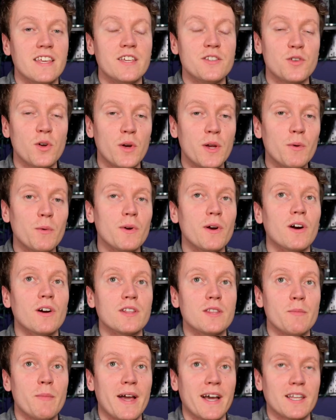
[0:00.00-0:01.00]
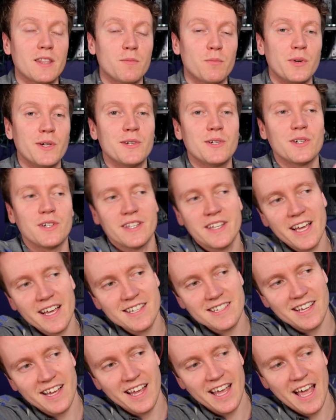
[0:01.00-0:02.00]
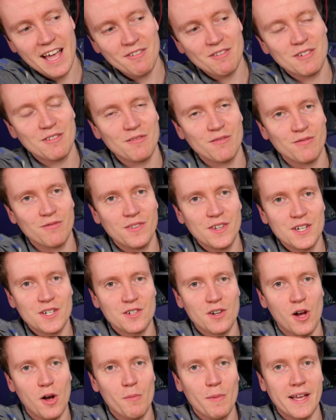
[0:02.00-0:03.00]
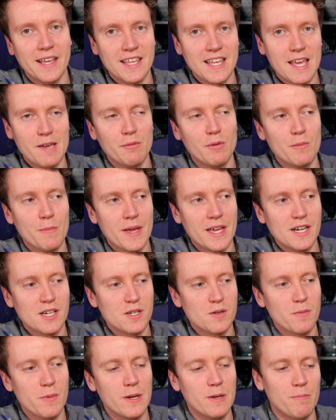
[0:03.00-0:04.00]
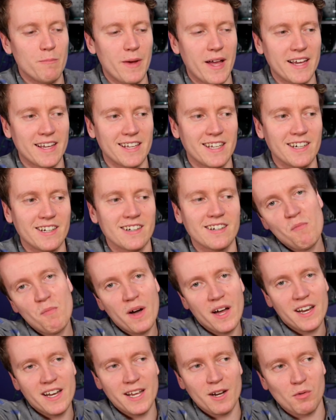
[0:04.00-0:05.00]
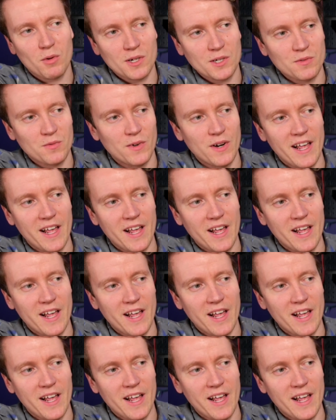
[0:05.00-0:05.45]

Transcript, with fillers: So here we are at the back of the printer. Yes, I haven't finished all my cable management back here, but it works for